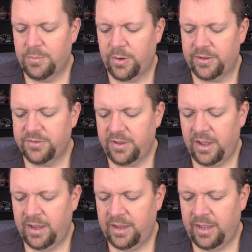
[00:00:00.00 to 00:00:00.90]
the bricks.
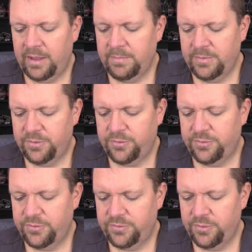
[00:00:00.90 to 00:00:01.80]
I am
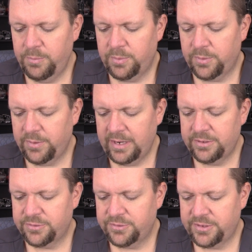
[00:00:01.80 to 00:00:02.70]
super
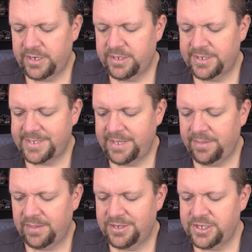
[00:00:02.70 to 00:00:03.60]
interested to see
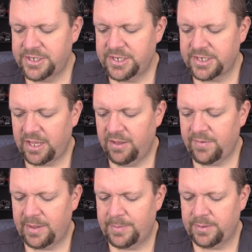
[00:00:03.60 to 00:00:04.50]
the logistics of
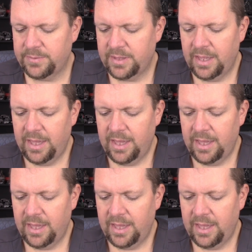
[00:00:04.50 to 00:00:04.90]
a build.